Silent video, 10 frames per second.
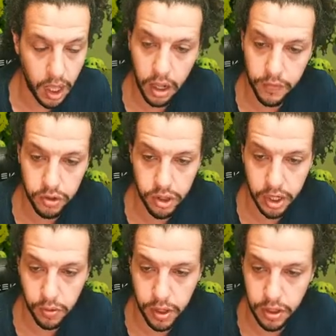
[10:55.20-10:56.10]
I love you,
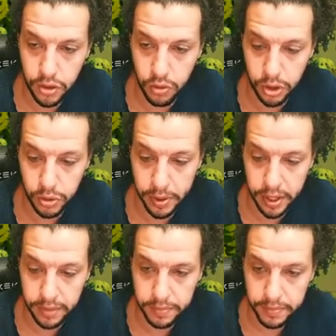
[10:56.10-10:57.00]
Draco. Thank you so much,
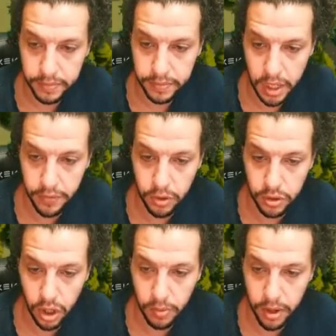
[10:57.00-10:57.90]
man. You have a
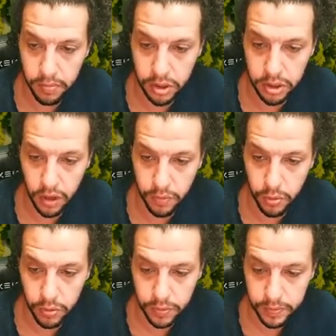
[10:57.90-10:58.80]
good night, man. Much love,
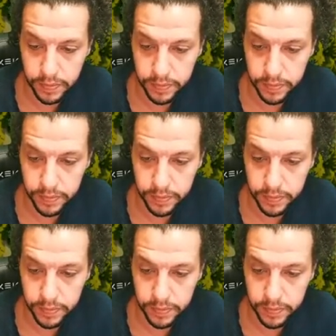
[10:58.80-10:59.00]
bro.